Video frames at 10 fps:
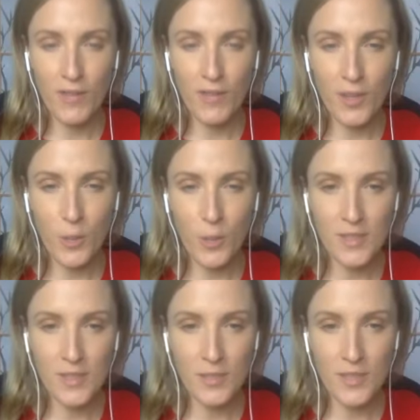you're meant
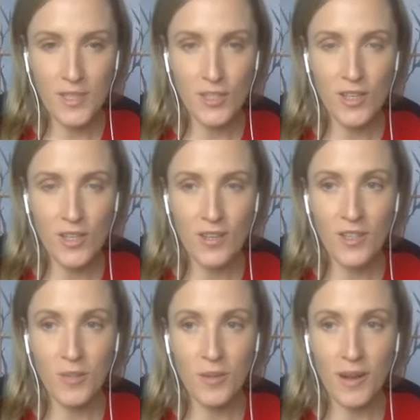to be teaching,
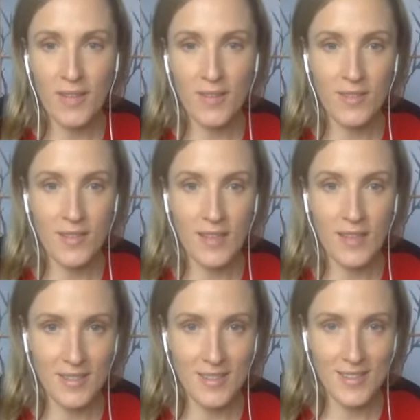you are given the
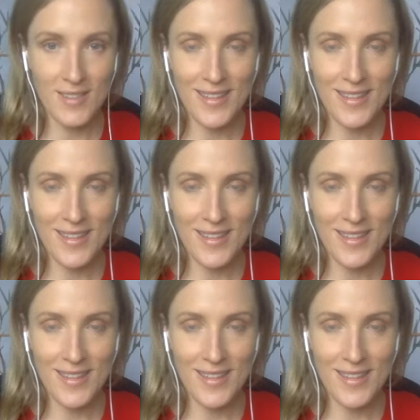lessons